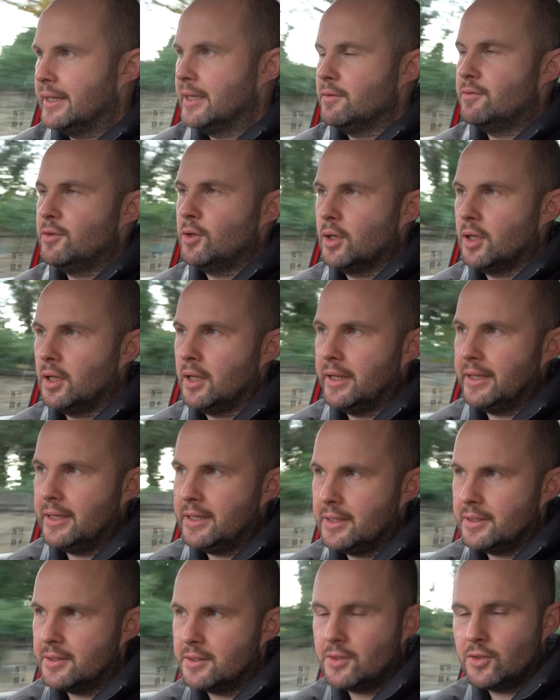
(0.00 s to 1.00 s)
and if you'd
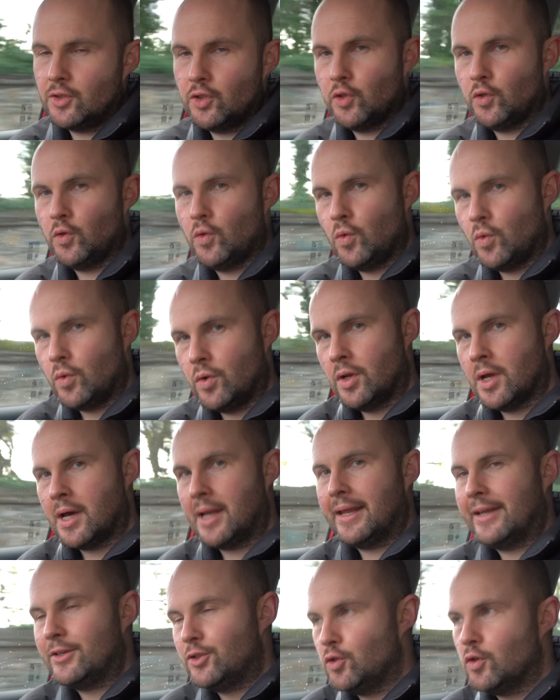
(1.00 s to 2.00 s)
like it to
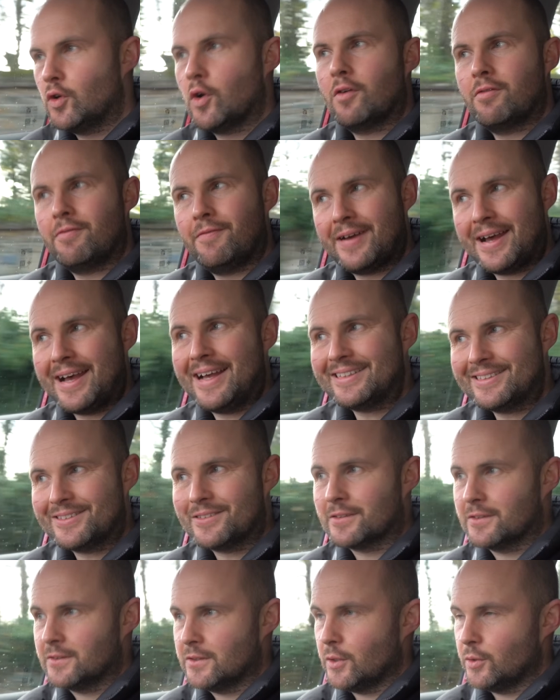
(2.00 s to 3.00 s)
not let you go
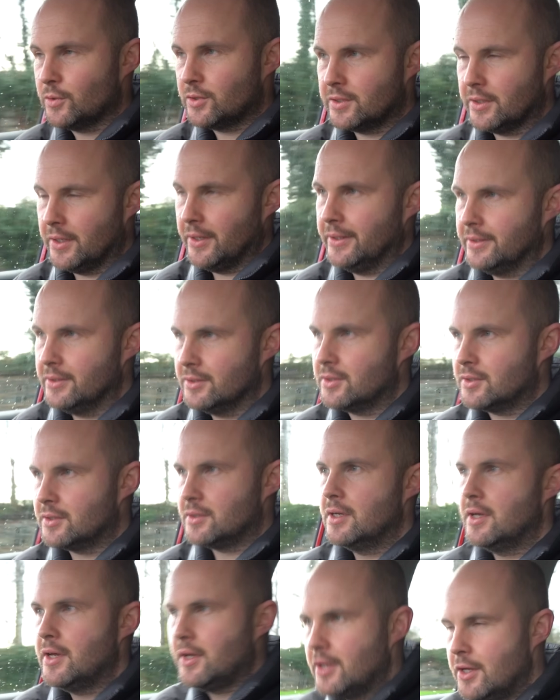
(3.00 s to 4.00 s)
faster than those signs,
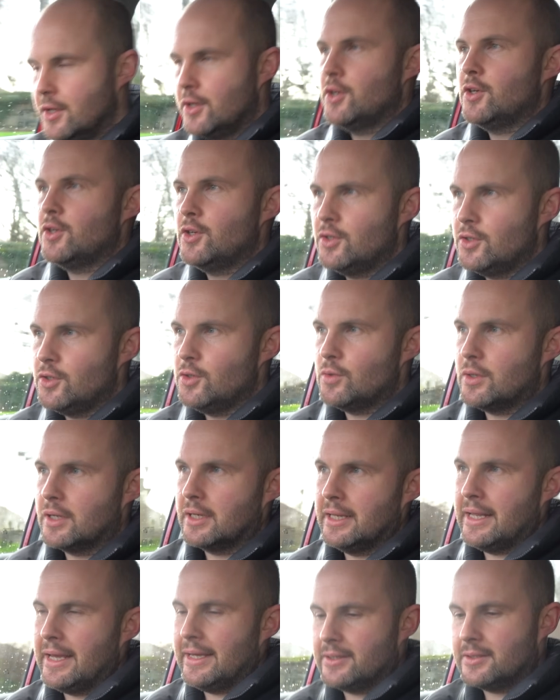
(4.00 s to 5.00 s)
you
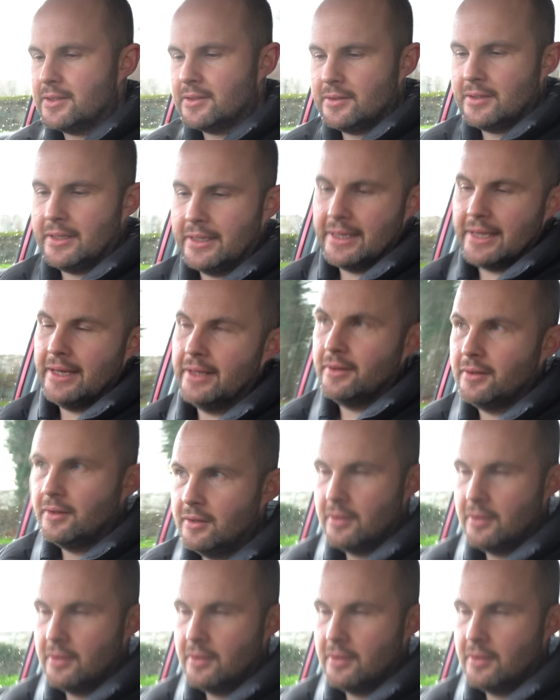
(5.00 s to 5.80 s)
can let, again,